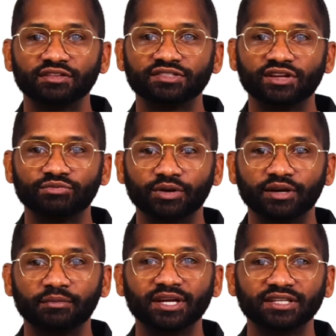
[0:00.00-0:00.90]

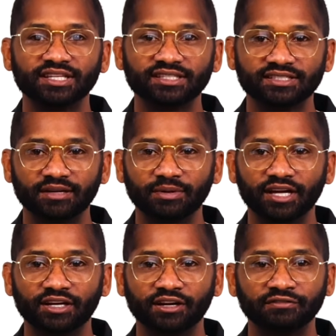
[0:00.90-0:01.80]
software and make a desktop
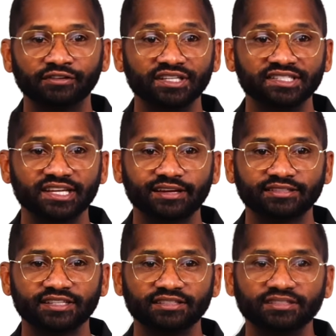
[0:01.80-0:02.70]
icon for easy
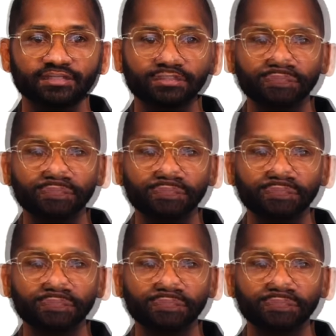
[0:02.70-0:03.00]
access.